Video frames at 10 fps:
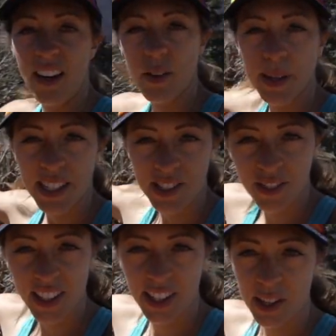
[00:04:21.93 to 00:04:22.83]
everybody's
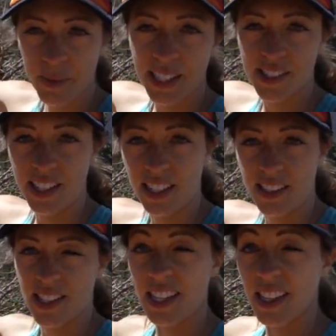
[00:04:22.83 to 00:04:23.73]
over there because that
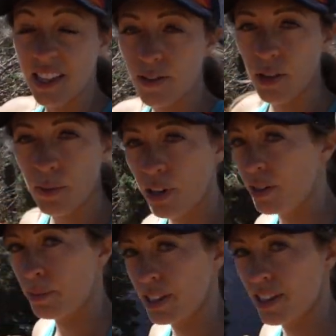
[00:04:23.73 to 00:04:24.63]
is like the
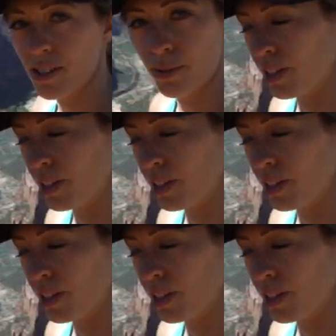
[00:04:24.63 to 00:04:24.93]
viewpoint, but this